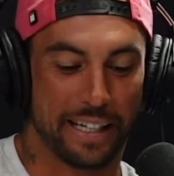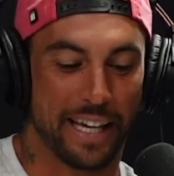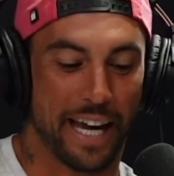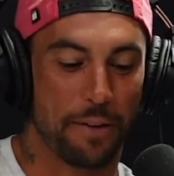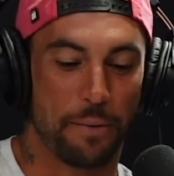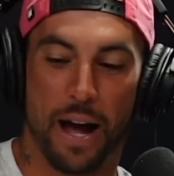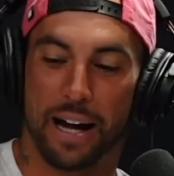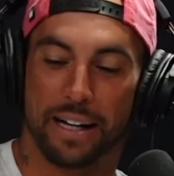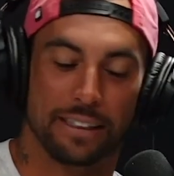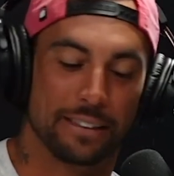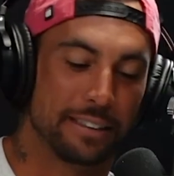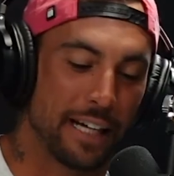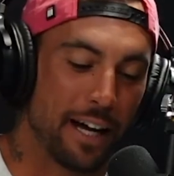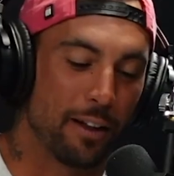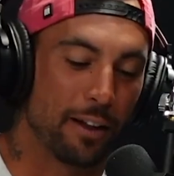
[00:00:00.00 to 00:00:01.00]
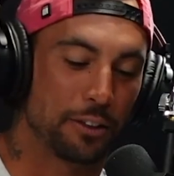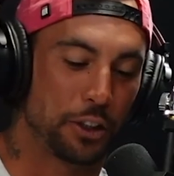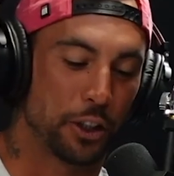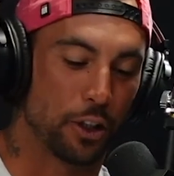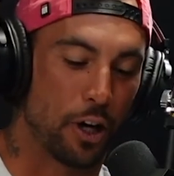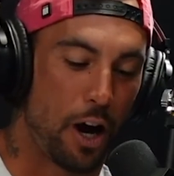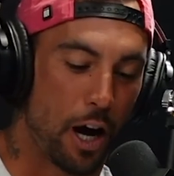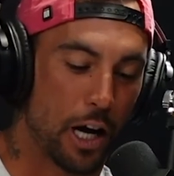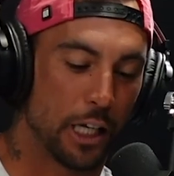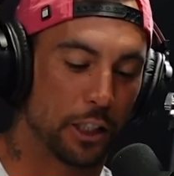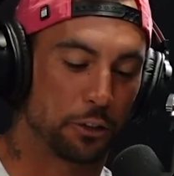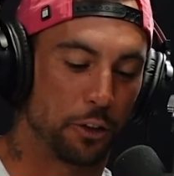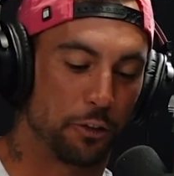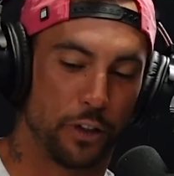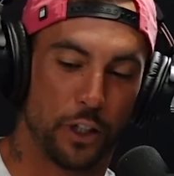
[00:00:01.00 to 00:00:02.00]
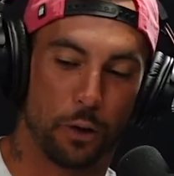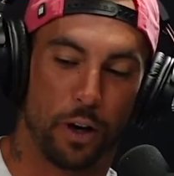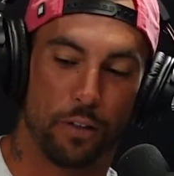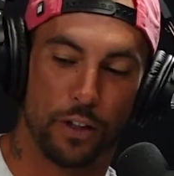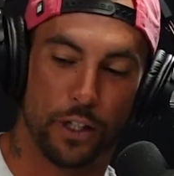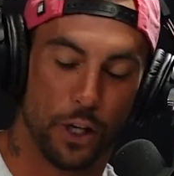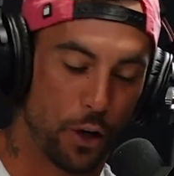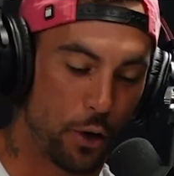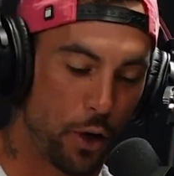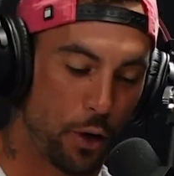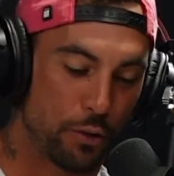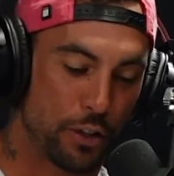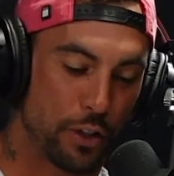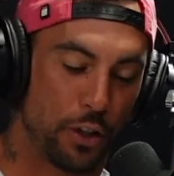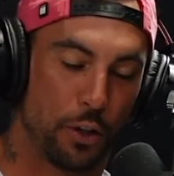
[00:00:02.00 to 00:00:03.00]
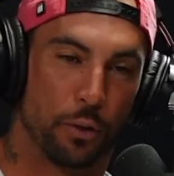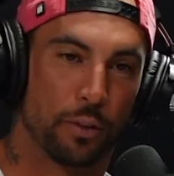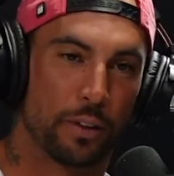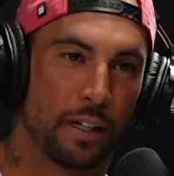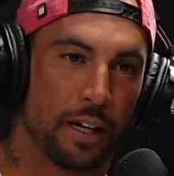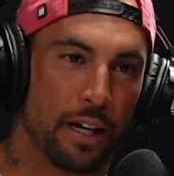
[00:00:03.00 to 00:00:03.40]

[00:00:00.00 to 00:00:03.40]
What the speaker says: K-Mac, tell us your honest review of the 002. Okay.